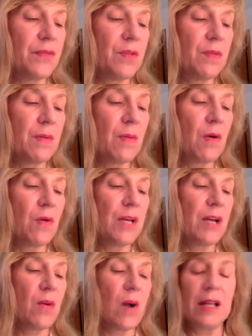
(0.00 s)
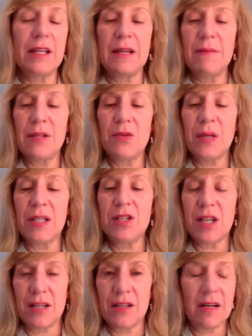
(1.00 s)
promote equality between
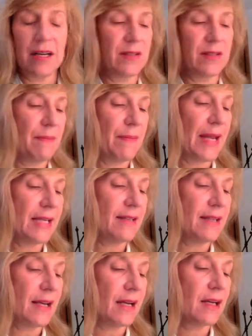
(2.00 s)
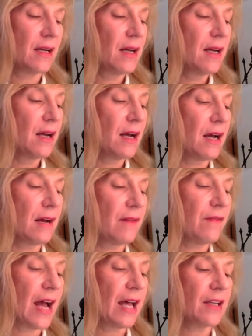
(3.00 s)
gender as a basic
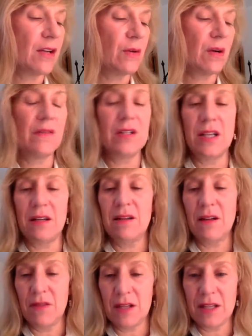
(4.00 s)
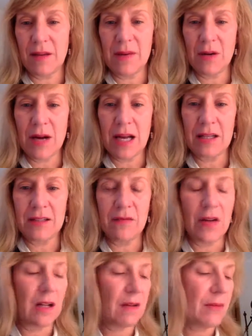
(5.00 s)
value of the democratic
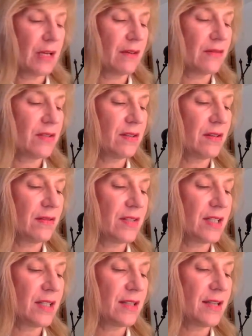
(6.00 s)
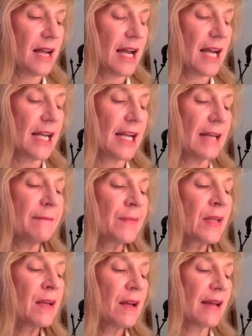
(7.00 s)
development of a society.
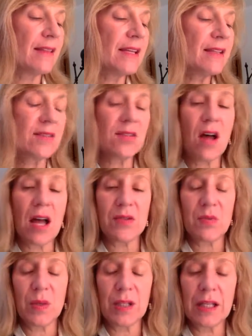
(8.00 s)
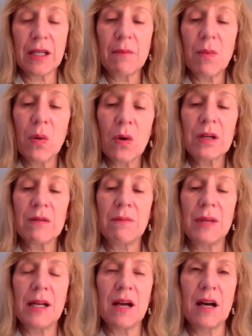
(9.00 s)
I think this law is really important
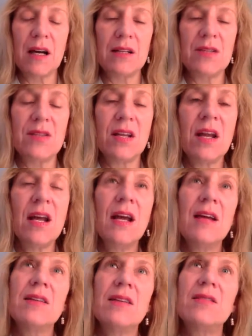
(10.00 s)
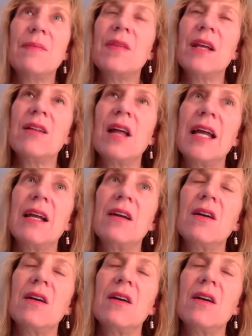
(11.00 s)
because something like